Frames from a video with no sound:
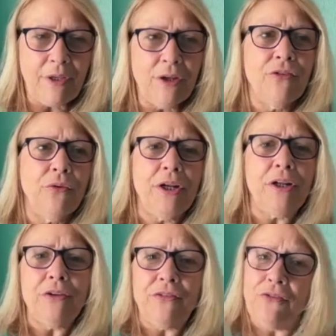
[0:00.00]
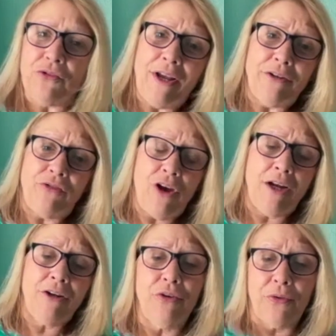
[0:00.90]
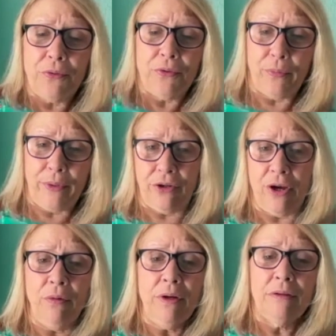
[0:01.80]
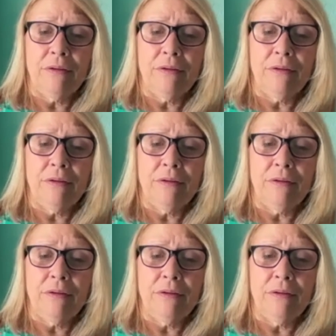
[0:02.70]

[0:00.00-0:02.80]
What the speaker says: So Nicholas is trying to talk to you through the window,